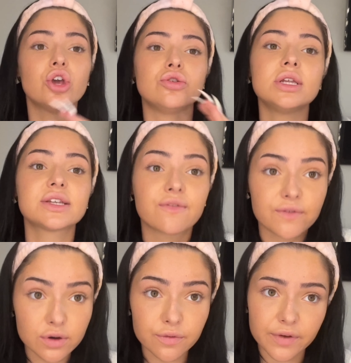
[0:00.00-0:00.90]
You need to
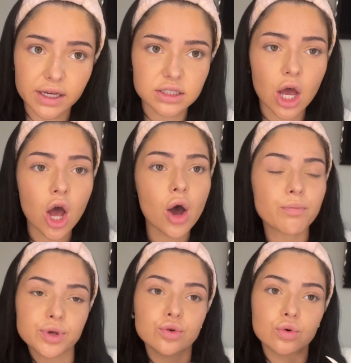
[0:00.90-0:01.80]
feel things,
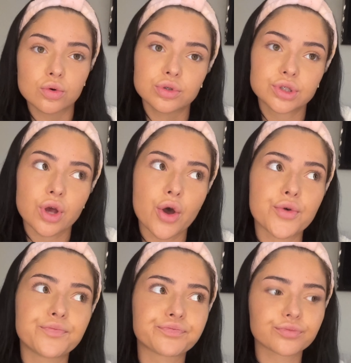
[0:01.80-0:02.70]
but you also